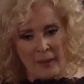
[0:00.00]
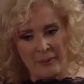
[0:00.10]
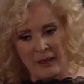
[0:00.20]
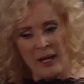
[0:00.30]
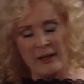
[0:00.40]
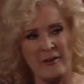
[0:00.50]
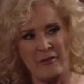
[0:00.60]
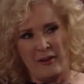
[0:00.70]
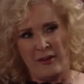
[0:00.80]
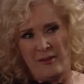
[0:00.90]
I'd be lying if
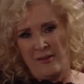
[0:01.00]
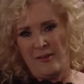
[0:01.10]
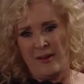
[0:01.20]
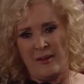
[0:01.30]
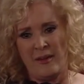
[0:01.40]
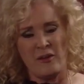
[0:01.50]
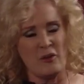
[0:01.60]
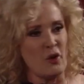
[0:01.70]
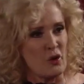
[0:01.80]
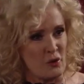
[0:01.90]
I said this
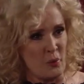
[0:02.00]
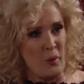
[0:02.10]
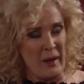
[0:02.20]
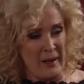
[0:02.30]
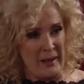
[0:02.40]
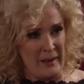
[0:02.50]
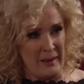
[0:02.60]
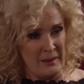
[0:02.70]
goes away.